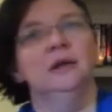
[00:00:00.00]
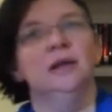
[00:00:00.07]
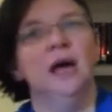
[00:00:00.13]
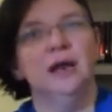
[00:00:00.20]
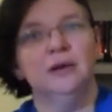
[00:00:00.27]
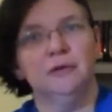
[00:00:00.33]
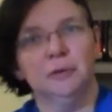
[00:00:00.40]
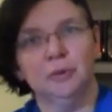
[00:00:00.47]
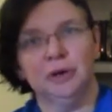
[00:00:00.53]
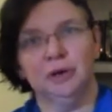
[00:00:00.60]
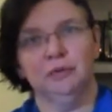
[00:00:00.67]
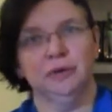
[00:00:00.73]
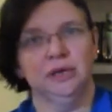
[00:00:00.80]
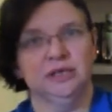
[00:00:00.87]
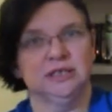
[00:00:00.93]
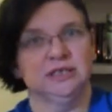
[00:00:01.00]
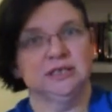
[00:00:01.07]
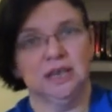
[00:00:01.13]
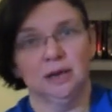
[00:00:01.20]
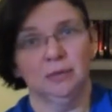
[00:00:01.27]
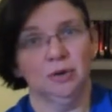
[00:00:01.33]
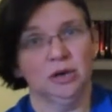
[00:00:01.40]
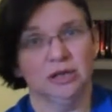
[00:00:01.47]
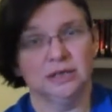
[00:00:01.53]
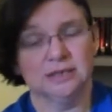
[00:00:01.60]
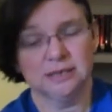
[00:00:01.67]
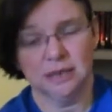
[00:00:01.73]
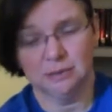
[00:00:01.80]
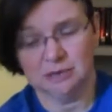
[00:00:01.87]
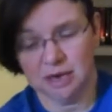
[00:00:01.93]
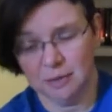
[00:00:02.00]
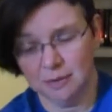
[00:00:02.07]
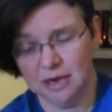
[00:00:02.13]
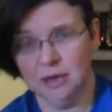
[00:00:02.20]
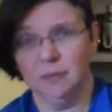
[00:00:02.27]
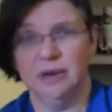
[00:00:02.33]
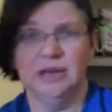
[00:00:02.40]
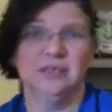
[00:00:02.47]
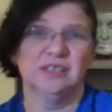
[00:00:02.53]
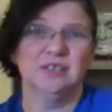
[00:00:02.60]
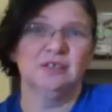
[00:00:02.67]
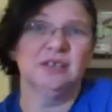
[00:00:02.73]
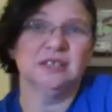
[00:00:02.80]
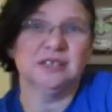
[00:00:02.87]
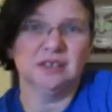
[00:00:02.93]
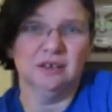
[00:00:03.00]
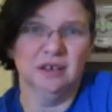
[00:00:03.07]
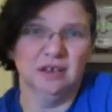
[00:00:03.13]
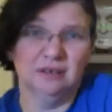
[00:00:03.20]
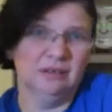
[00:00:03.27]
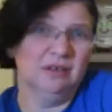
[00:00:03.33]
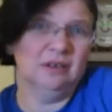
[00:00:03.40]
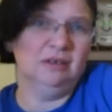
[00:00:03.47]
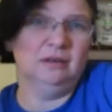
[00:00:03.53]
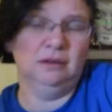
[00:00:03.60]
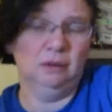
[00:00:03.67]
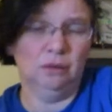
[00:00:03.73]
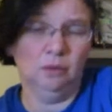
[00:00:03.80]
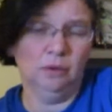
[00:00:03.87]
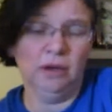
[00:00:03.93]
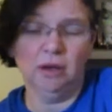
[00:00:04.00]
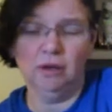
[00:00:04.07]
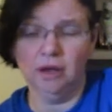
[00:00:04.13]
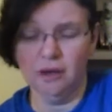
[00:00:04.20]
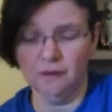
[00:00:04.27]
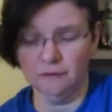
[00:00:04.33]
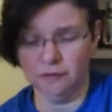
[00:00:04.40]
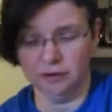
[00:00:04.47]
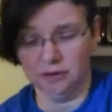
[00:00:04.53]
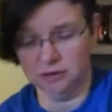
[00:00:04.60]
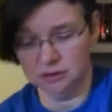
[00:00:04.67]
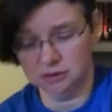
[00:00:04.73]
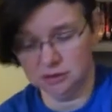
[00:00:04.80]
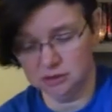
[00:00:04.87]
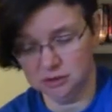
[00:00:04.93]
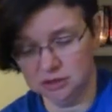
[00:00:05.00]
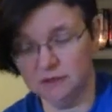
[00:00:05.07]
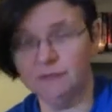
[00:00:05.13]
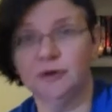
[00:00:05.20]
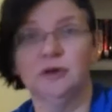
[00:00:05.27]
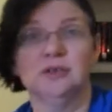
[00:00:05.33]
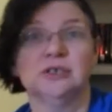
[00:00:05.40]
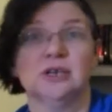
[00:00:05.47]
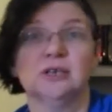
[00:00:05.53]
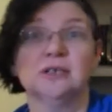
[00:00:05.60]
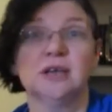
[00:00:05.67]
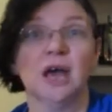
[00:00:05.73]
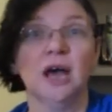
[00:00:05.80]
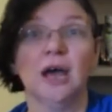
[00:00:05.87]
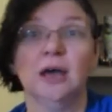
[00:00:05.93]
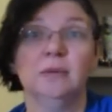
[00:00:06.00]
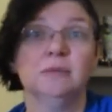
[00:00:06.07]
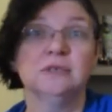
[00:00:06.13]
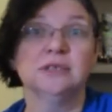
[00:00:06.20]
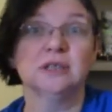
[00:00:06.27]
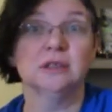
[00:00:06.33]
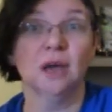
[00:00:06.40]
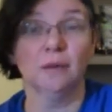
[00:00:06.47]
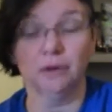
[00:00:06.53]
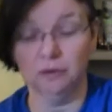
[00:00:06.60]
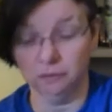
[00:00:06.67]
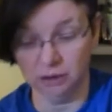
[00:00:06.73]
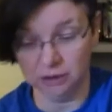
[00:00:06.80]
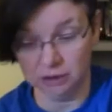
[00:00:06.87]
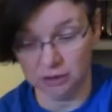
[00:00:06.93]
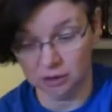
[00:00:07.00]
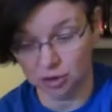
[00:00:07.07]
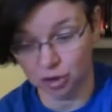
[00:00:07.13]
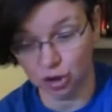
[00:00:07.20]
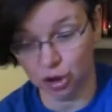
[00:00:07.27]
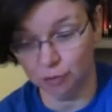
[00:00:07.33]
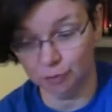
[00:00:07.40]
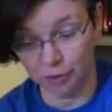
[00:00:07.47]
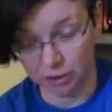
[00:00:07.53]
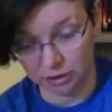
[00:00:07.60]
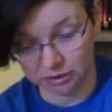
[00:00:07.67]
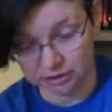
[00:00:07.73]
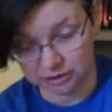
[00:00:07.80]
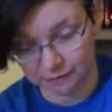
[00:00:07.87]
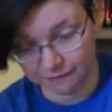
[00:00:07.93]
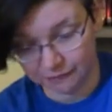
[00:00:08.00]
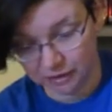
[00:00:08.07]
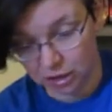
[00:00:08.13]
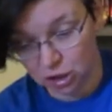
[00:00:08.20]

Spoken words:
Not everybody reads the same book at the same time anyway, so that's good. We all have different times that we read good books.